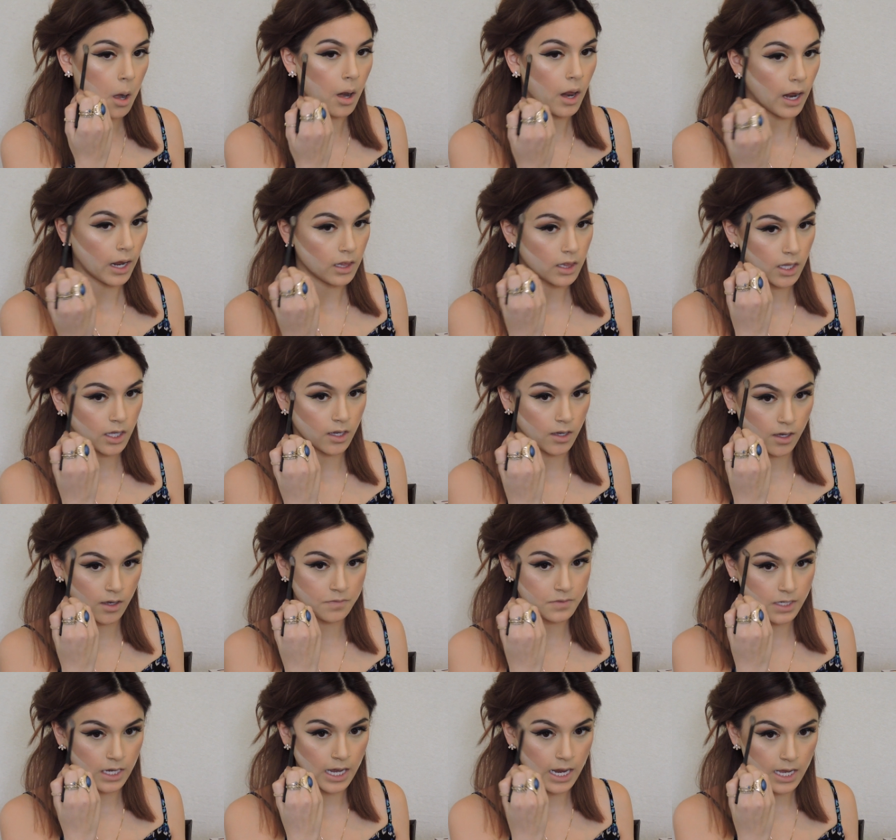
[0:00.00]
I
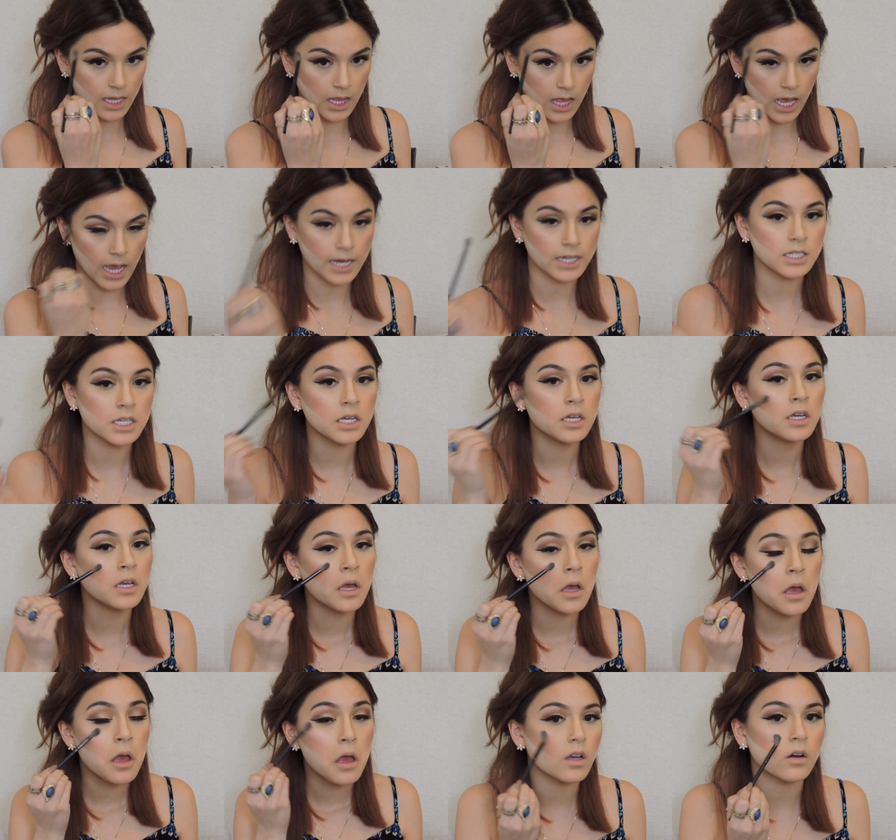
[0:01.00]
love to highlight.
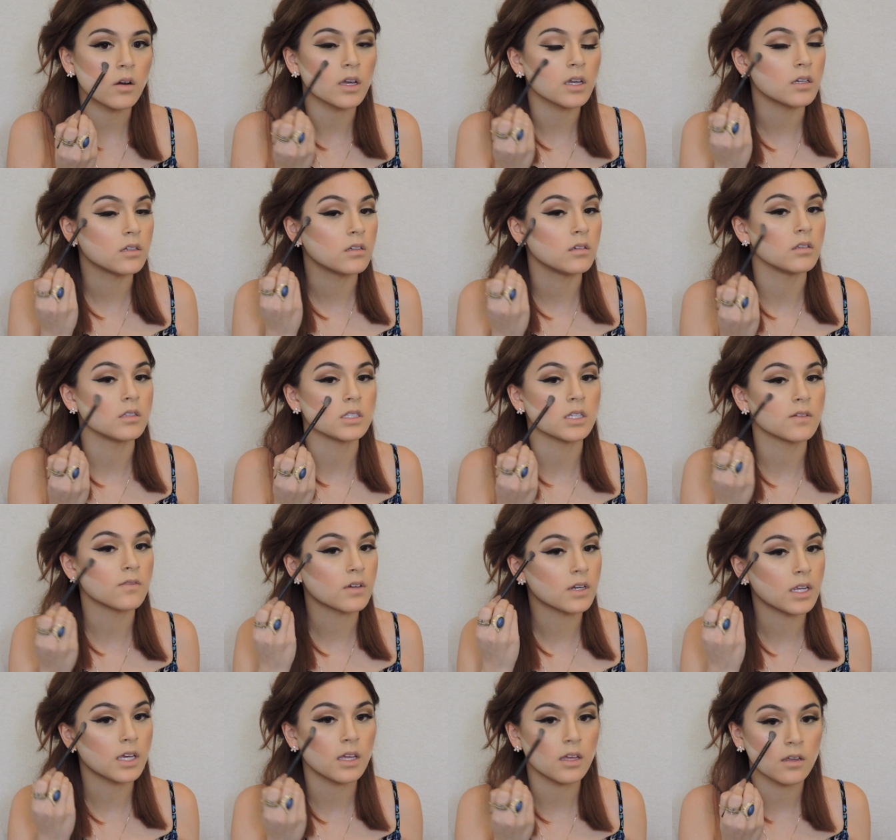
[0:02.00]
Oh, I could do this
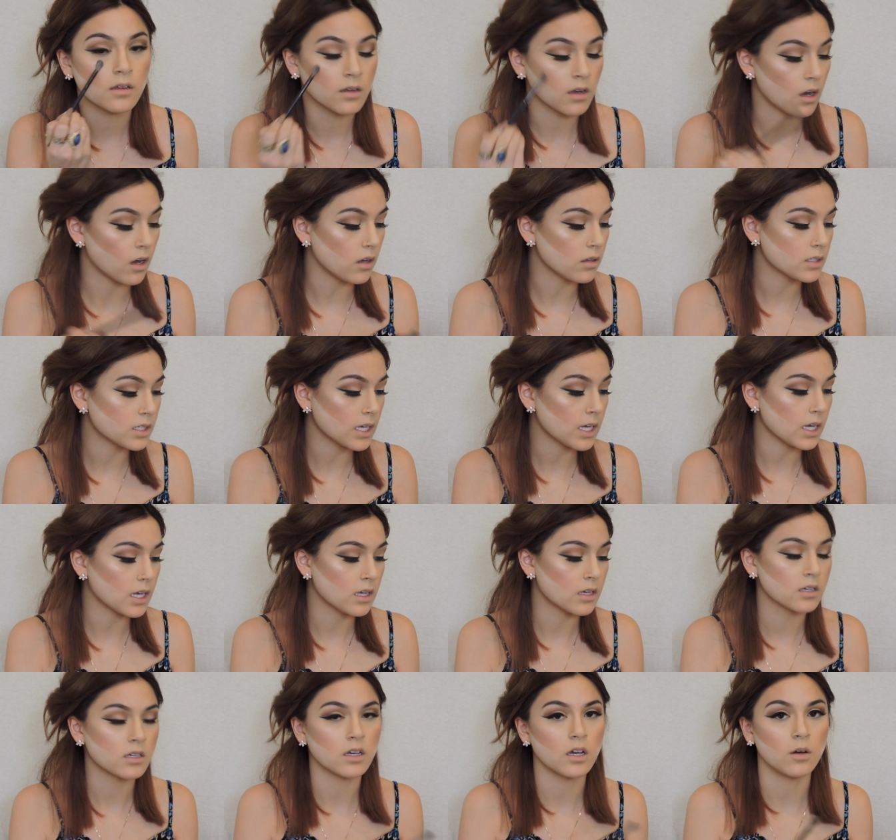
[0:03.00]
every day, all day.
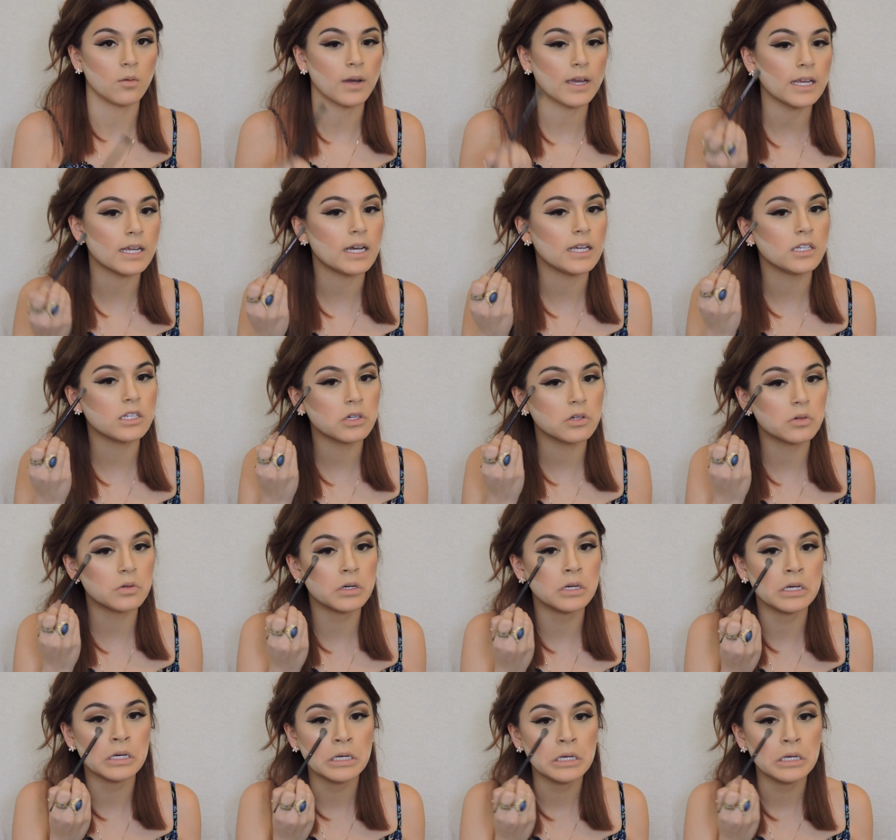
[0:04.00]
Oh wait, I do.